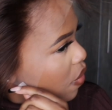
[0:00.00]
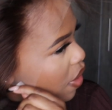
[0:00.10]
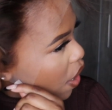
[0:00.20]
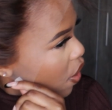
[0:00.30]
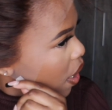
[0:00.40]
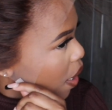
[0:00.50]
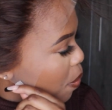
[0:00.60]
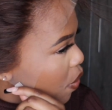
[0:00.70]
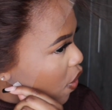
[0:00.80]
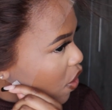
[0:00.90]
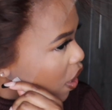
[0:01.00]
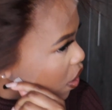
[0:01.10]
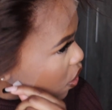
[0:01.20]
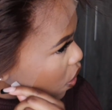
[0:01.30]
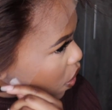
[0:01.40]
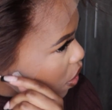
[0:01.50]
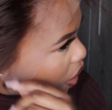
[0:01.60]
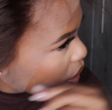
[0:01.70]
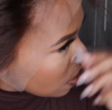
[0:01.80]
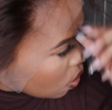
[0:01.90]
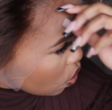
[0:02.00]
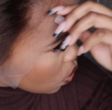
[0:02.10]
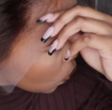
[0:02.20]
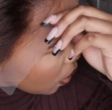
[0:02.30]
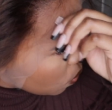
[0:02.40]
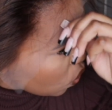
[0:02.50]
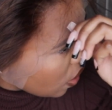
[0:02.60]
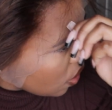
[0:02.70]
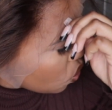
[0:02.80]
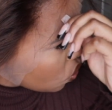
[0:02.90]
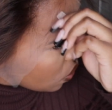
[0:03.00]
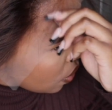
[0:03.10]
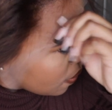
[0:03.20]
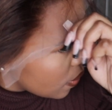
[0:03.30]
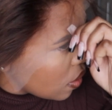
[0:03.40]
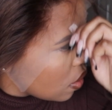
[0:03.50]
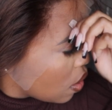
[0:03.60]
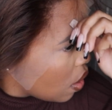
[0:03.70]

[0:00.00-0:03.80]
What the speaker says: Now that I put foundation on, like, it looks way more natural even.